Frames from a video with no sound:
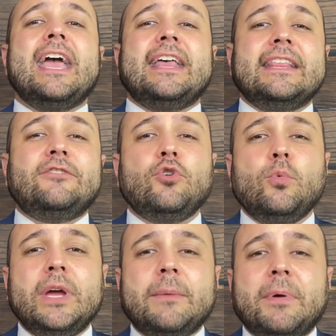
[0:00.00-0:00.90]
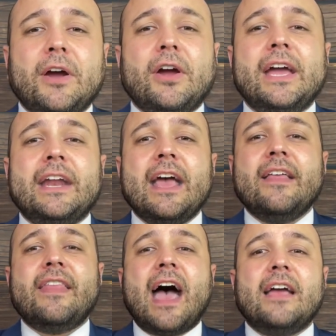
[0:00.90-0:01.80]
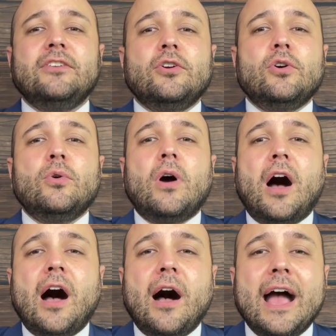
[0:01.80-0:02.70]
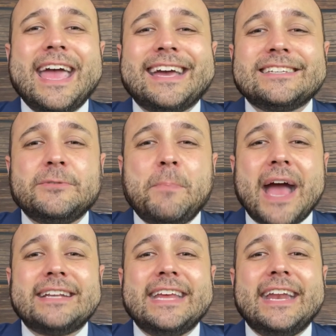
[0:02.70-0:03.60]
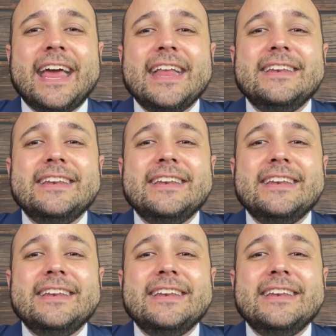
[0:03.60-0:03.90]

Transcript: in the 2-week period that you expected.